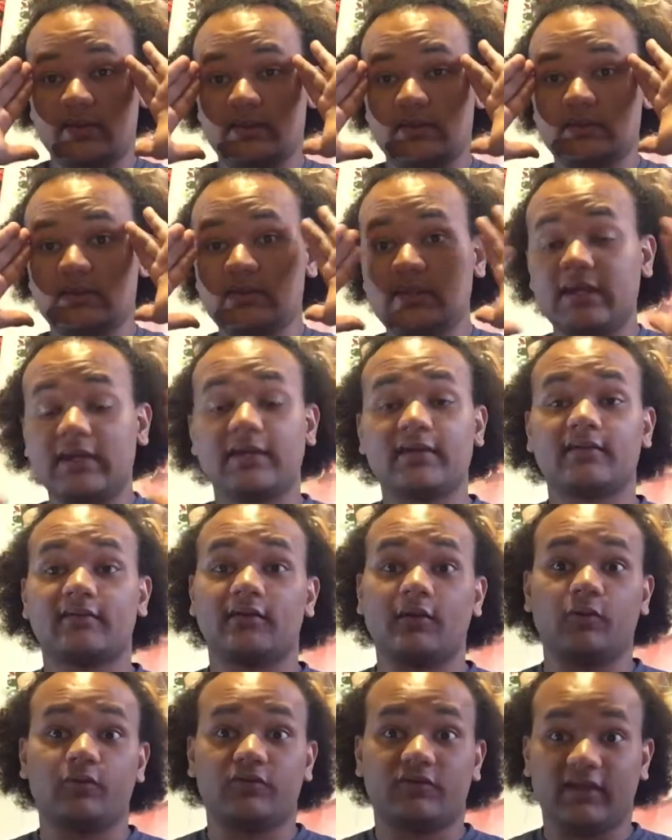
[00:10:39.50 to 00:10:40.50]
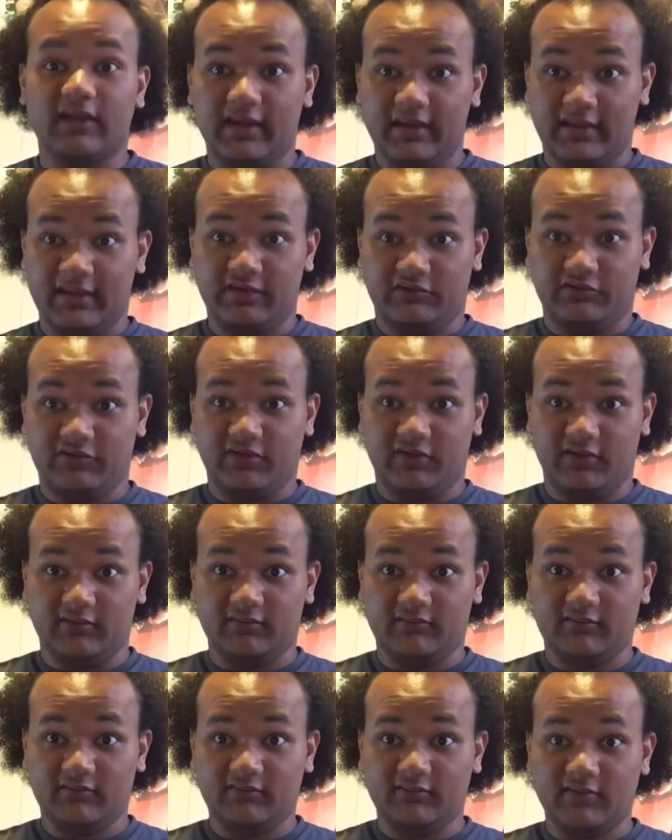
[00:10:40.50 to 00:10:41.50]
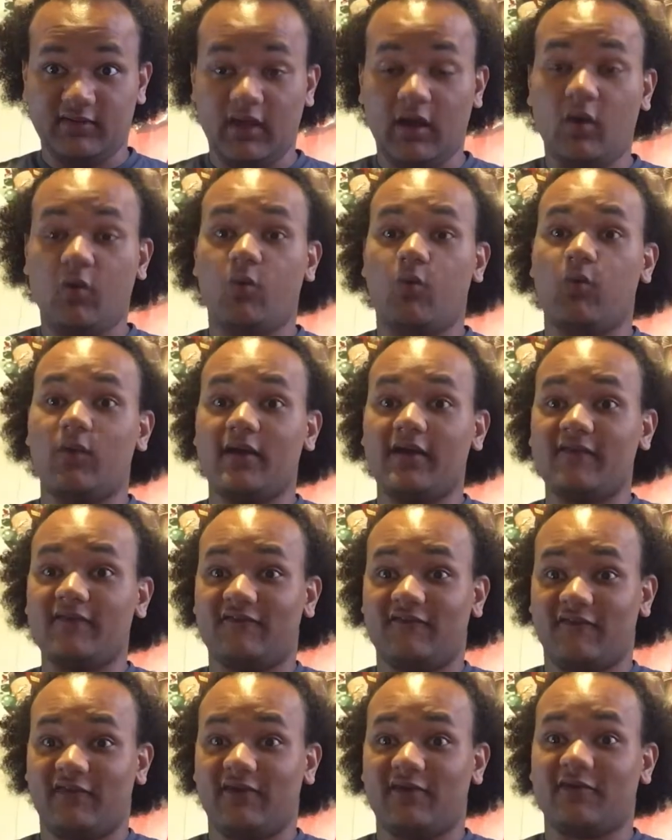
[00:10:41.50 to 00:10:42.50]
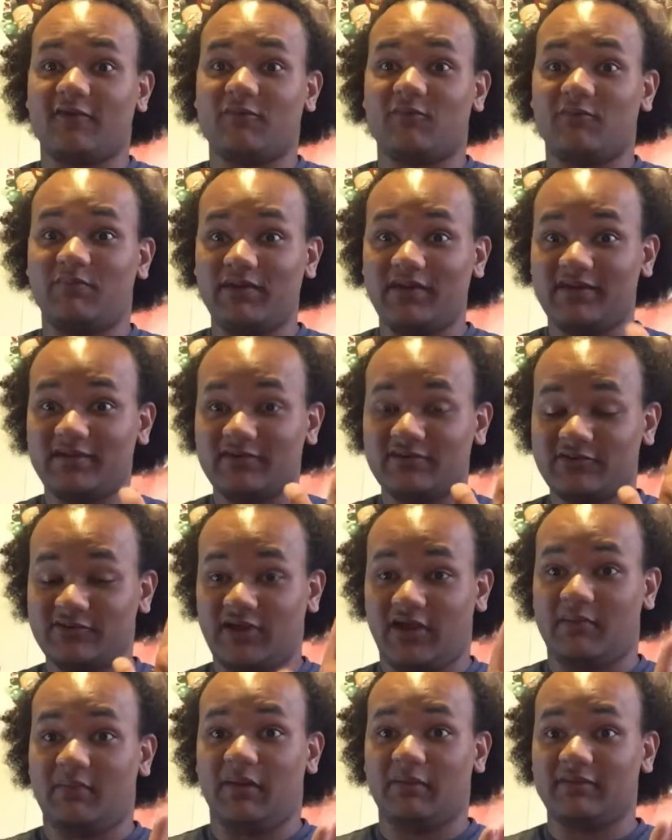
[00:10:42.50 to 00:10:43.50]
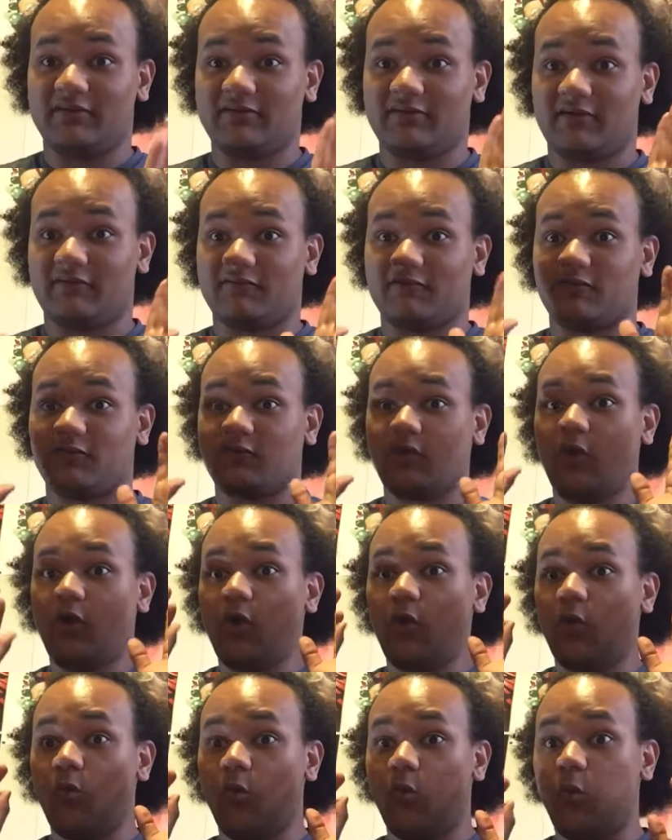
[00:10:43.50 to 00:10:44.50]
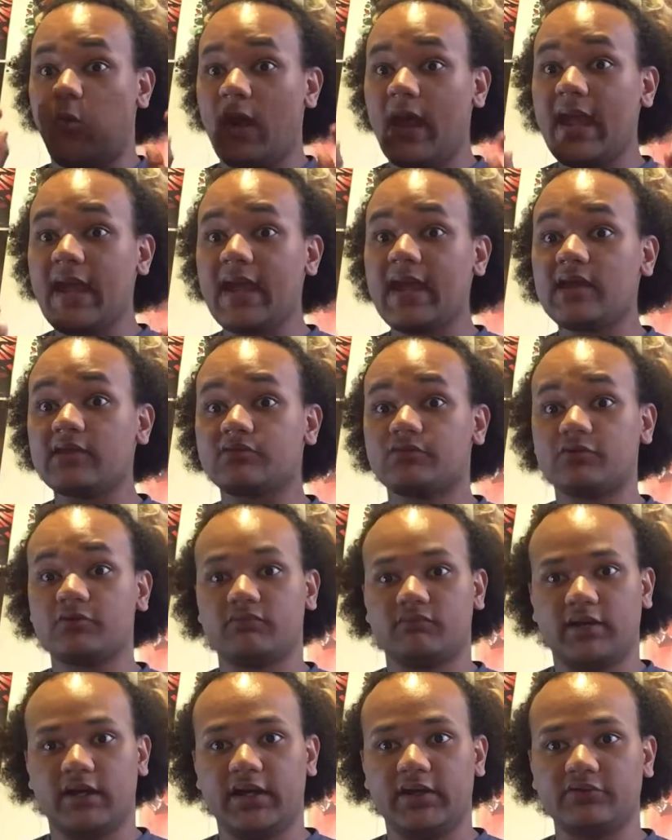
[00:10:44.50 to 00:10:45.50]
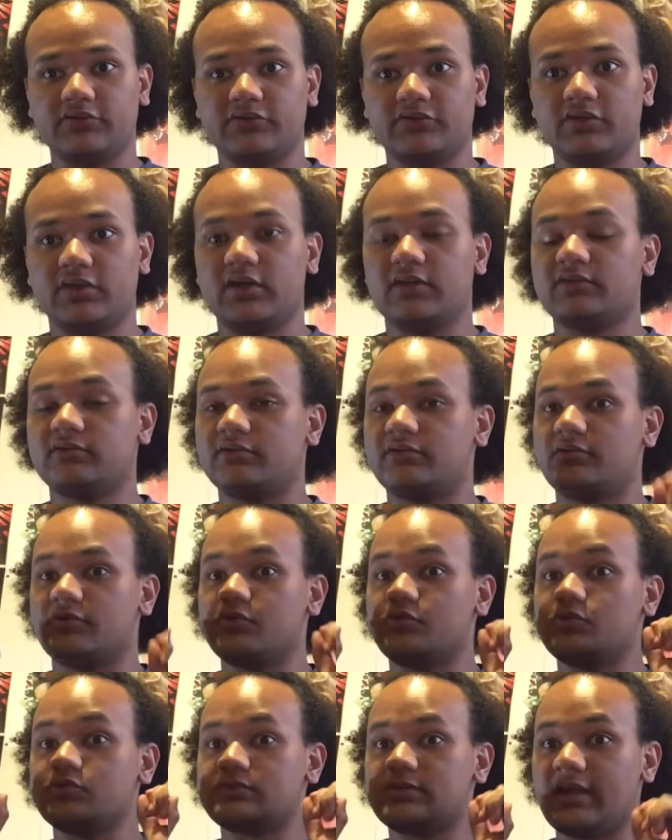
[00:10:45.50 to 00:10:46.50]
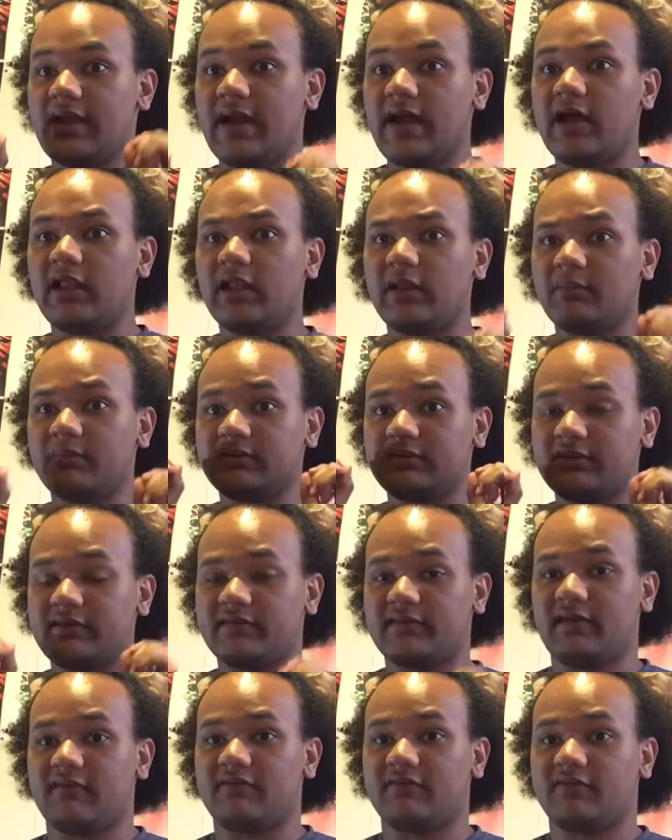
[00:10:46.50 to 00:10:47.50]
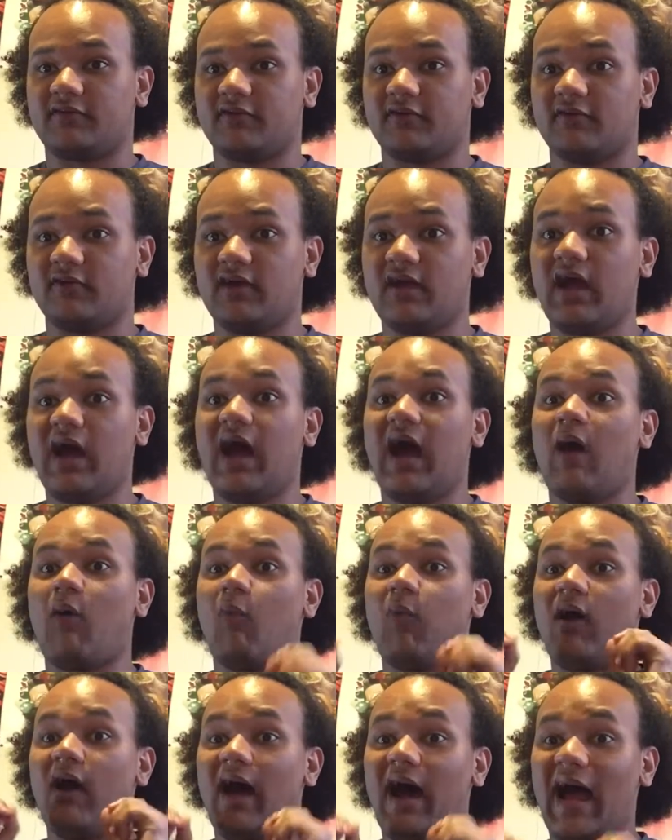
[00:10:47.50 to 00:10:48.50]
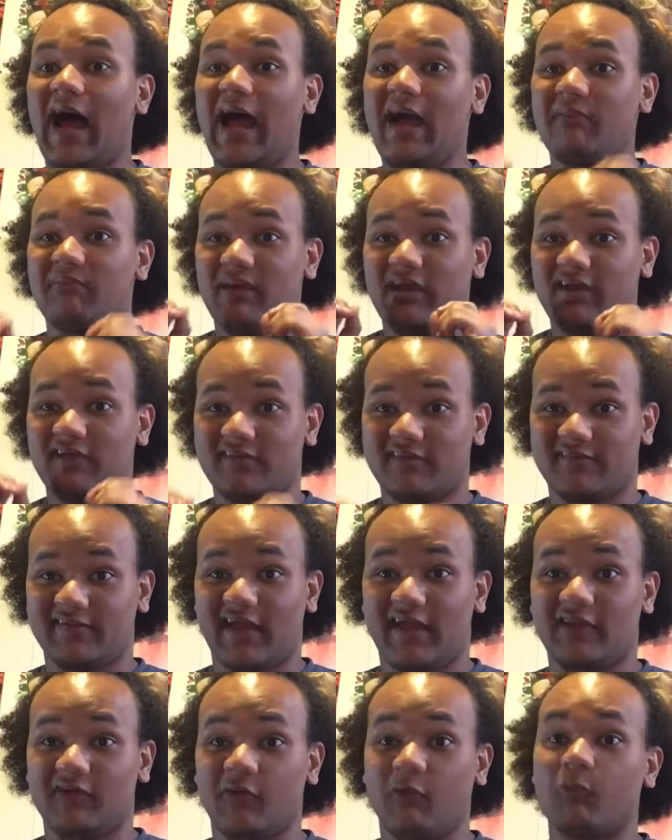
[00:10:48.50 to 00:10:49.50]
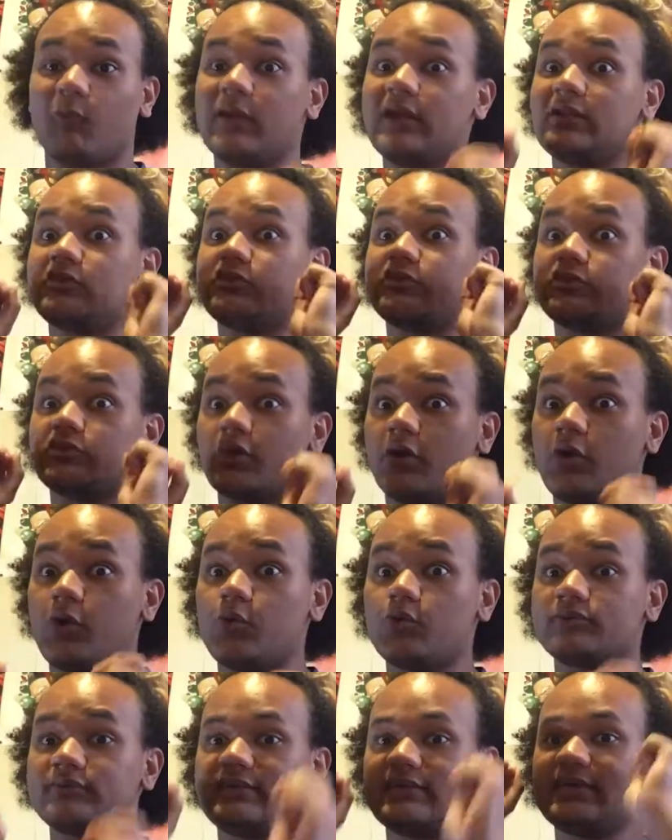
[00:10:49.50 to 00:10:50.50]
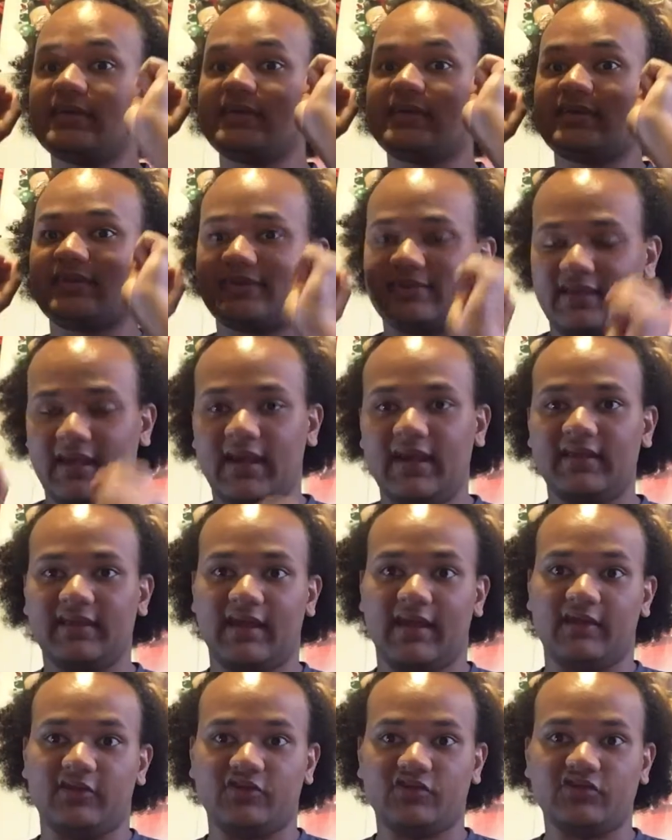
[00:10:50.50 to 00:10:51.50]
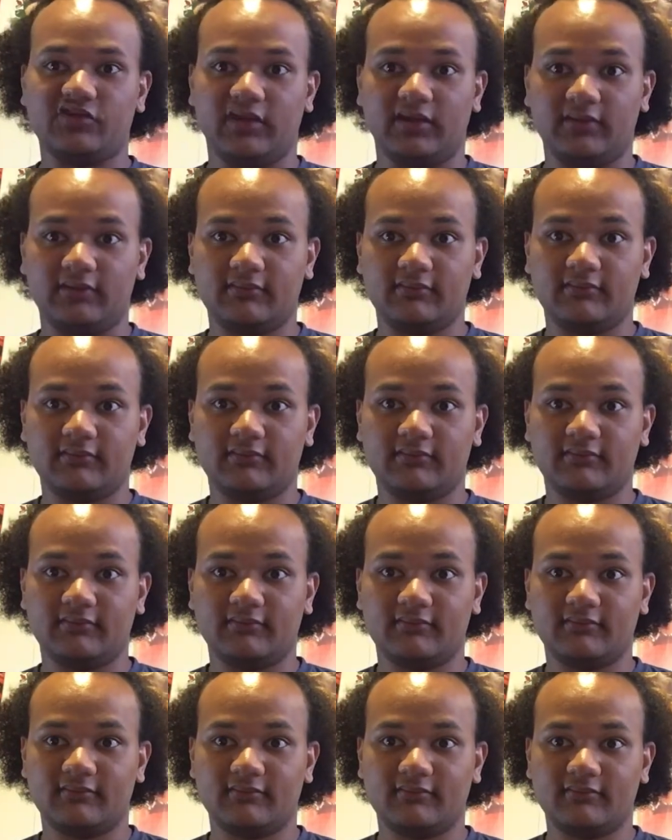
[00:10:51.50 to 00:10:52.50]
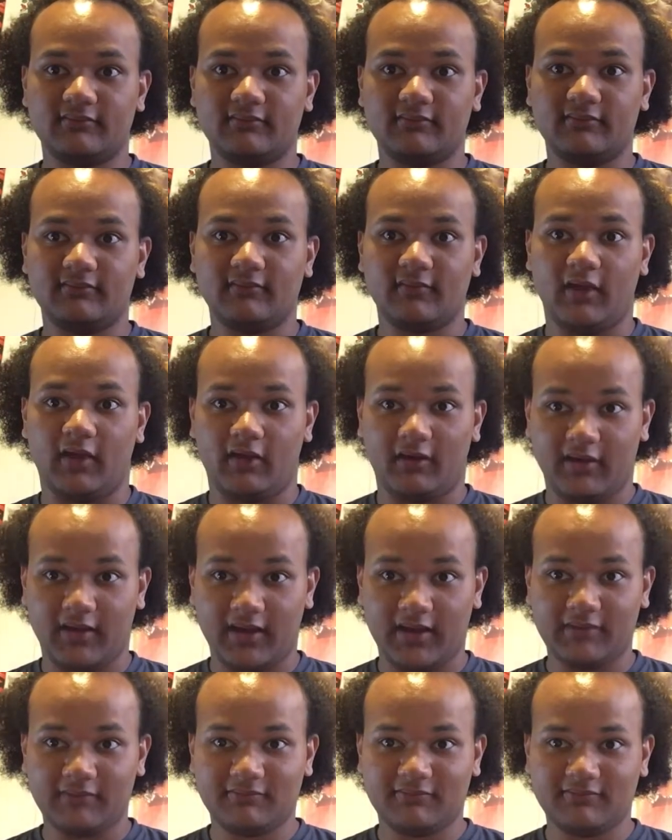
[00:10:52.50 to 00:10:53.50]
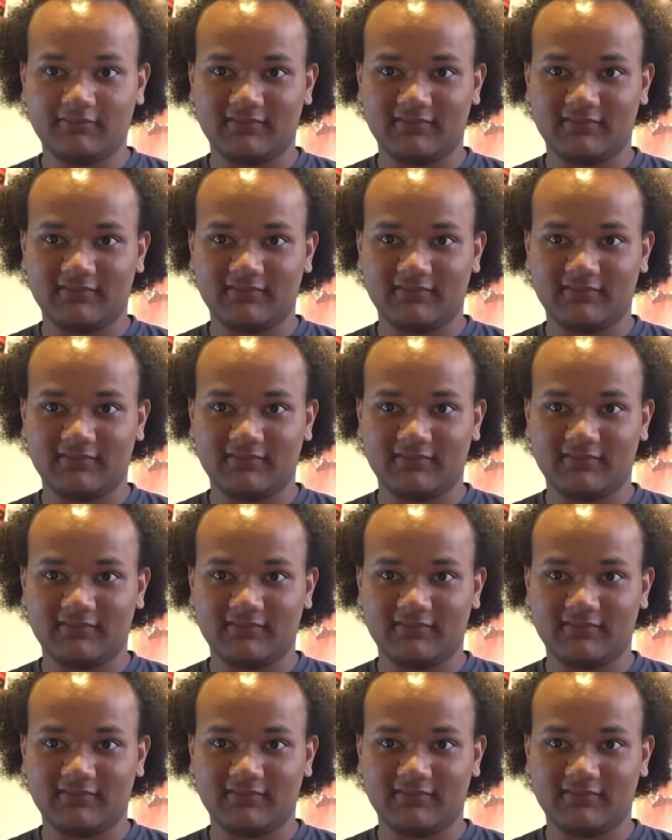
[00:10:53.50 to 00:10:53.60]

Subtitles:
niggas don't say that shit. We fear being shot by police officers way too much to tell a police officer, well, I pay your salary. We don't say that shit. Alright?